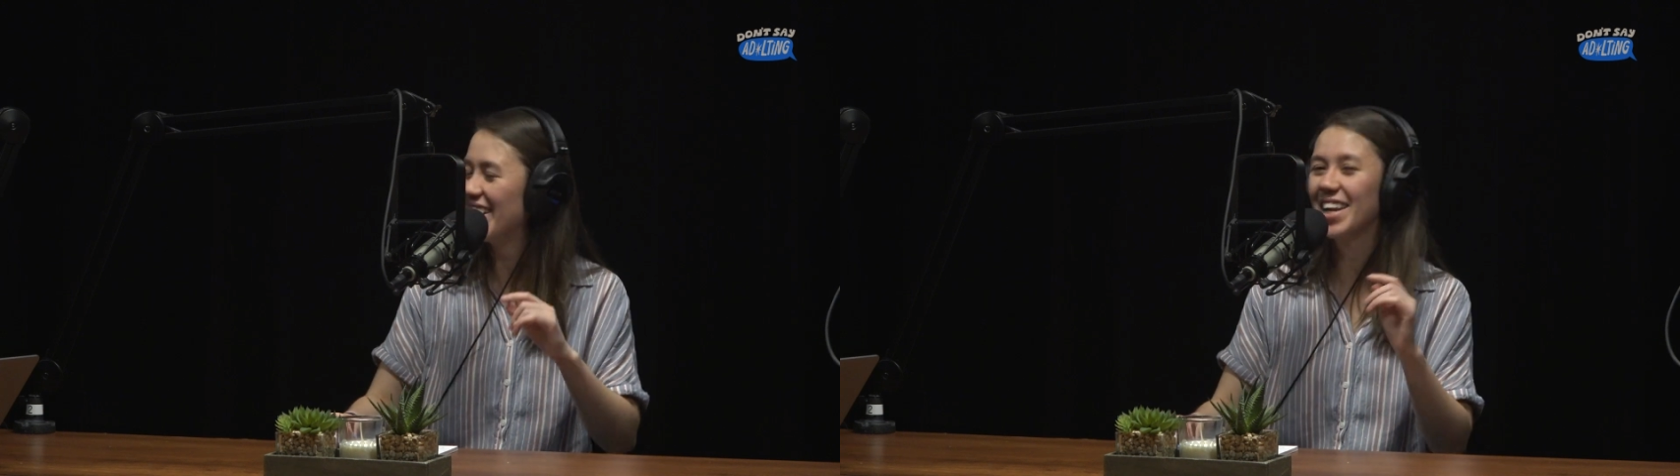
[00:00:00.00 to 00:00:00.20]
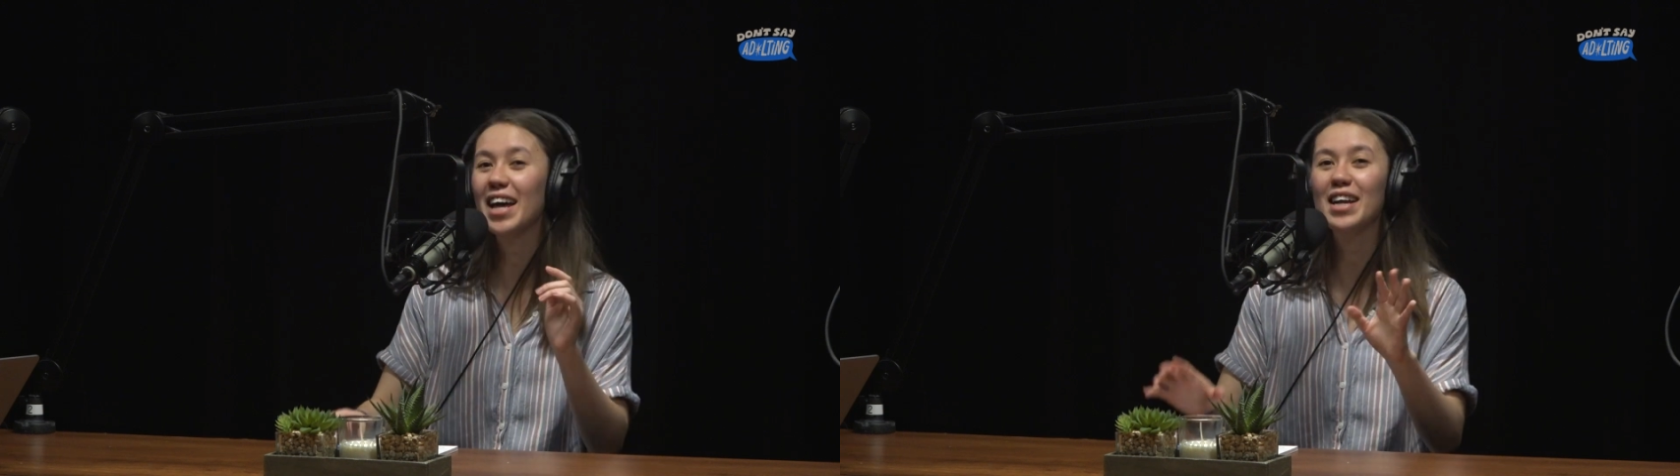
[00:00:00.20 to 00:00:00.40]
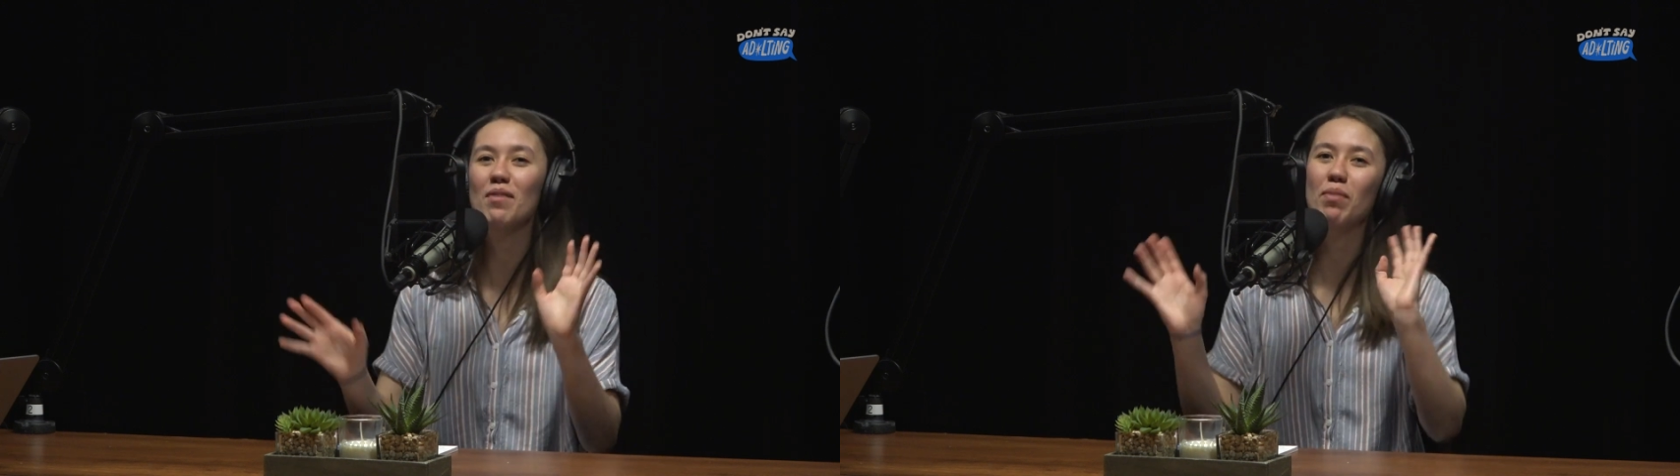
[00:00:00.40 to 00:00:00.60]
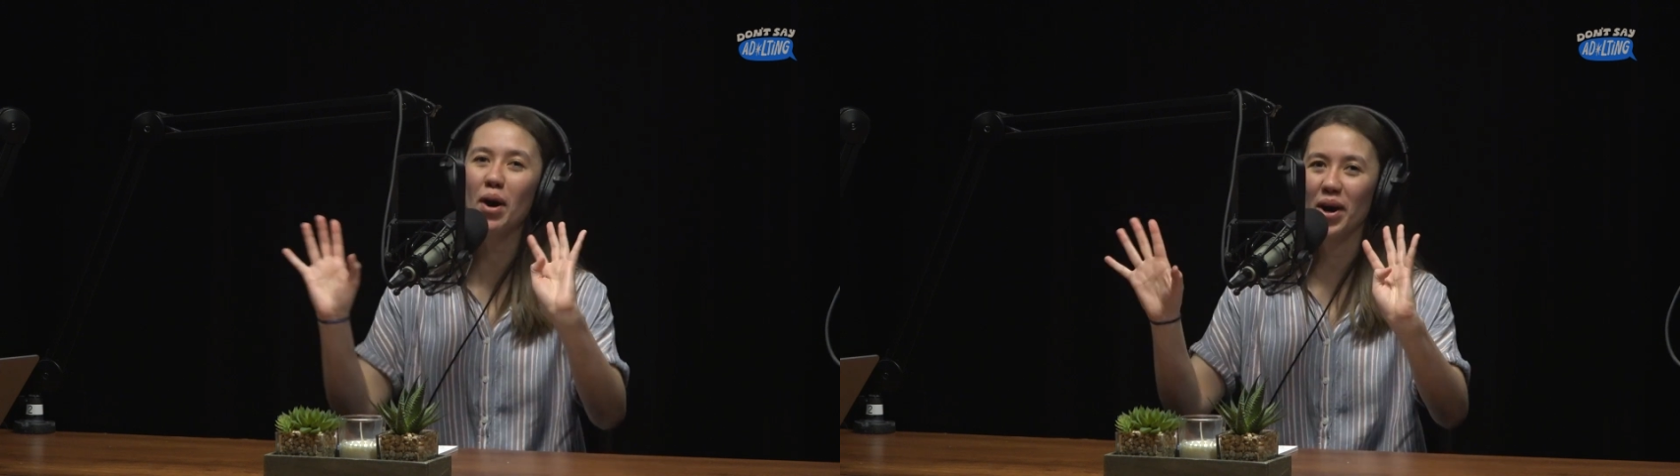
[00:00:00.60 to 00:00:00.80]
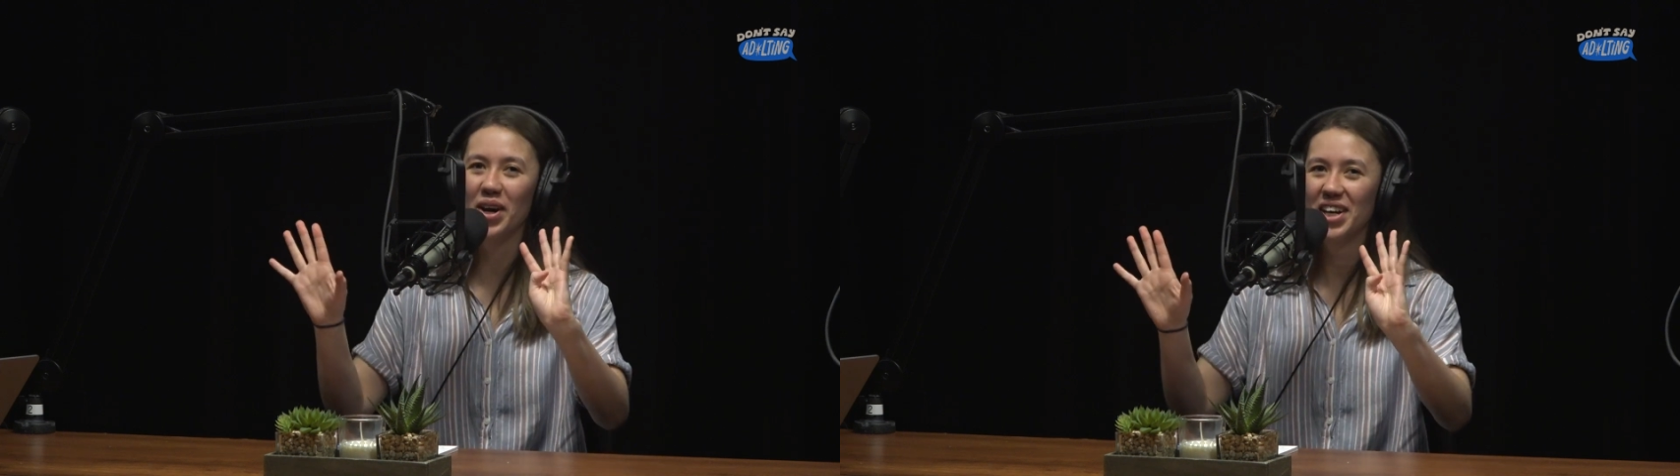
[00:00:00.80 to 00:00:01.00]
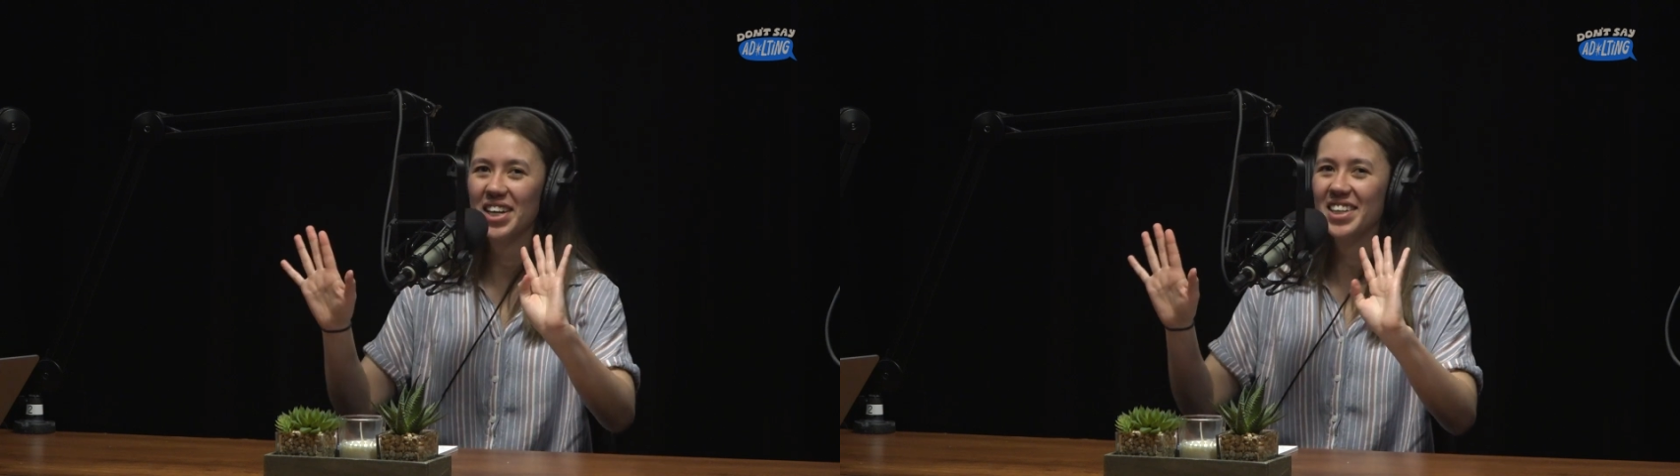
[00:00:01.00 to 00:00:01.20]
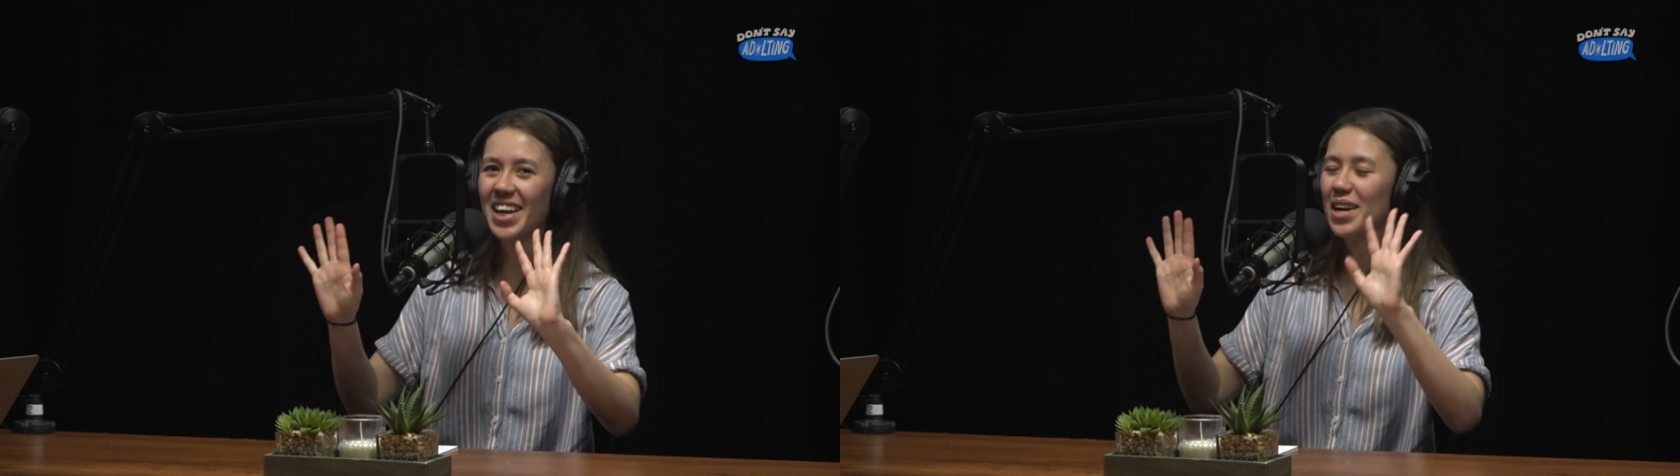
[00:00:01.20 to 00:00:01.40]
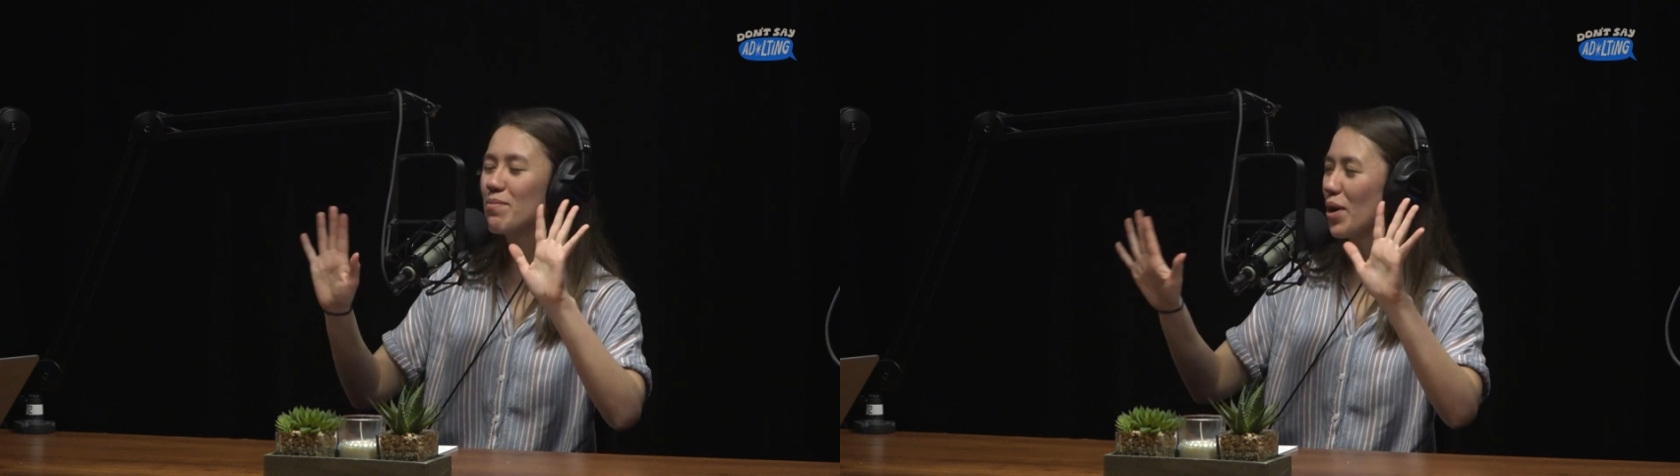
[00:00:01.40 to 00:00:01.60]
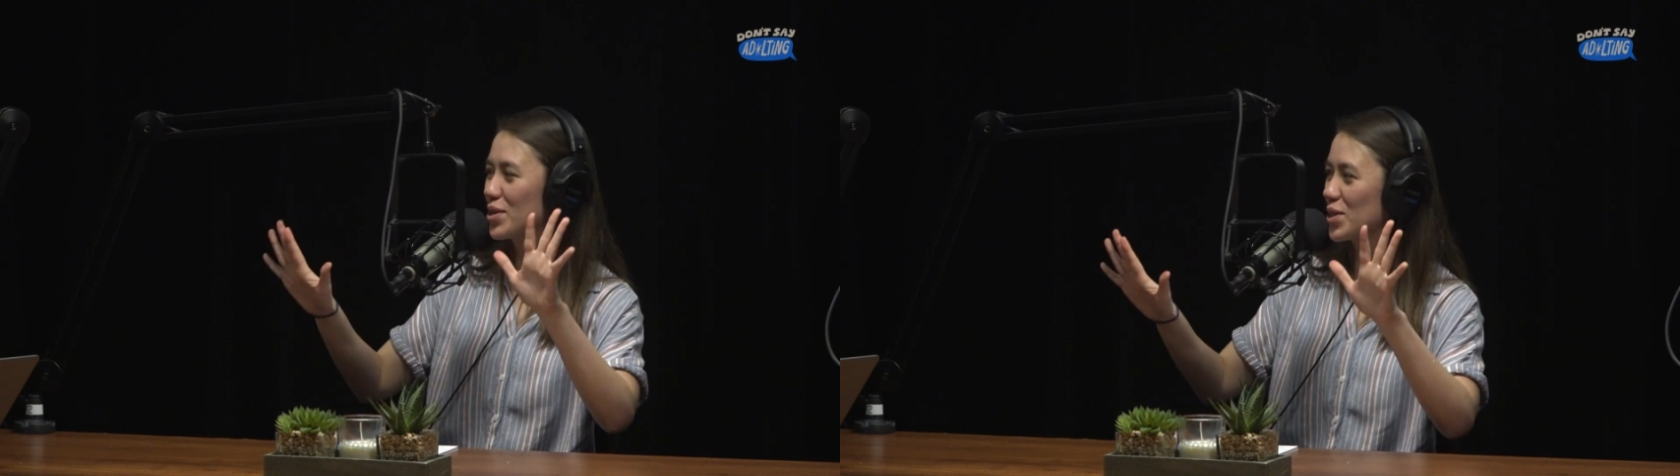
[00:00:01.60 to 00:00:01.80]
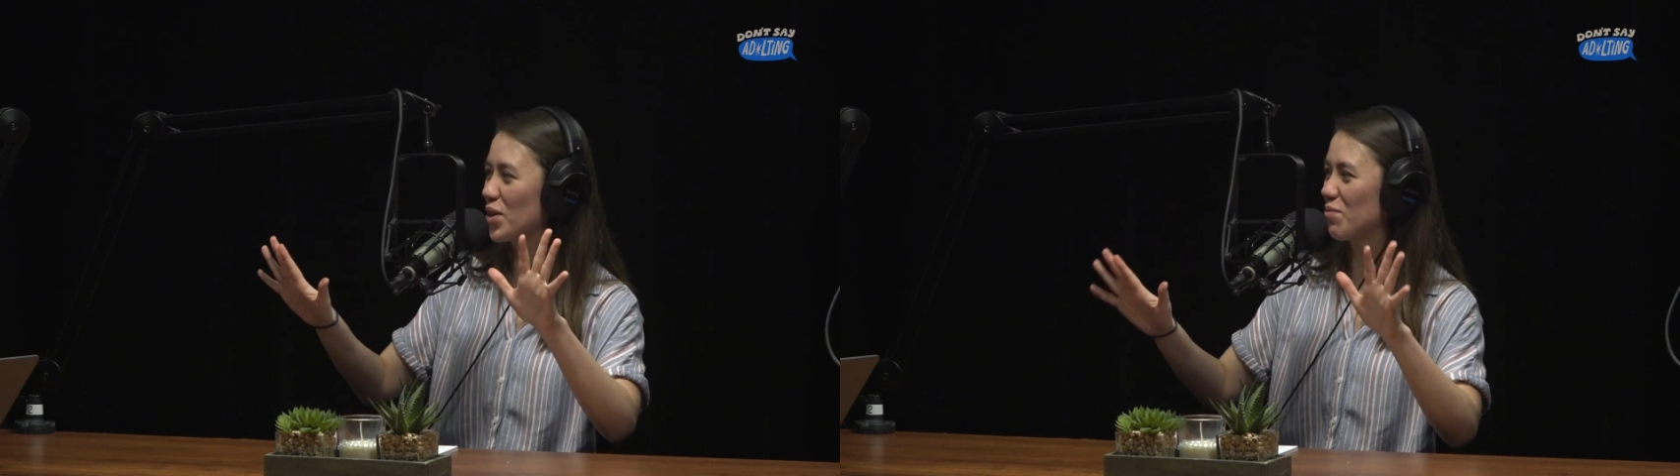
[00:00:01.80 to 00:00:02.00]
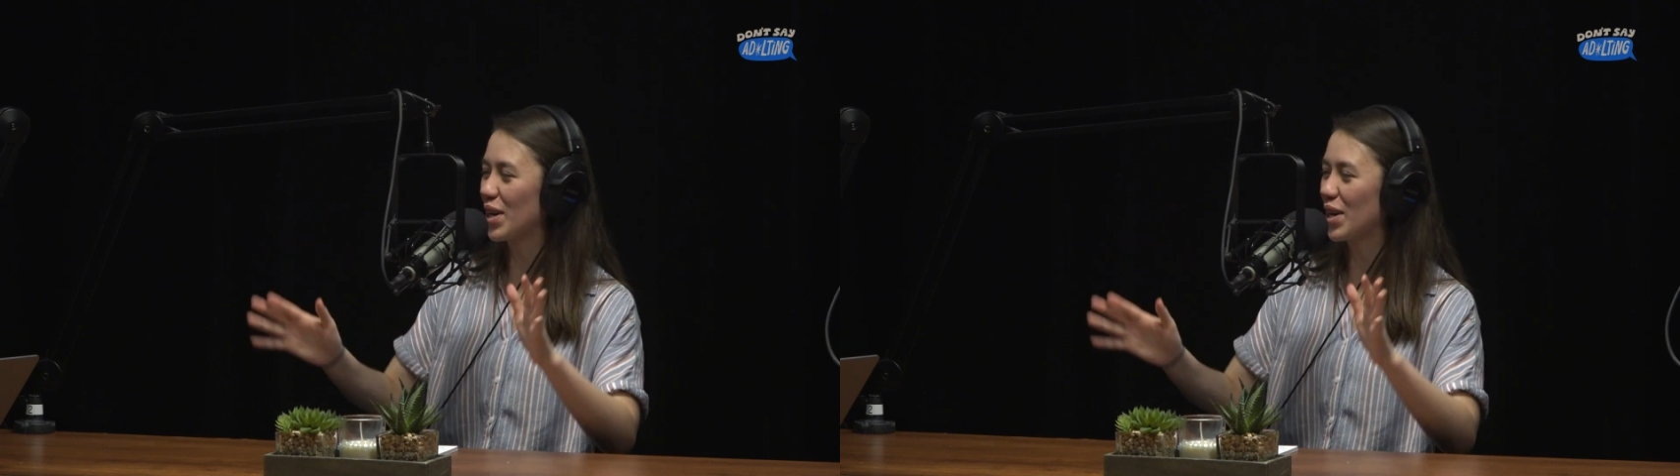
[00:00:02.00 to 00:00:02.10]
not a bar soap,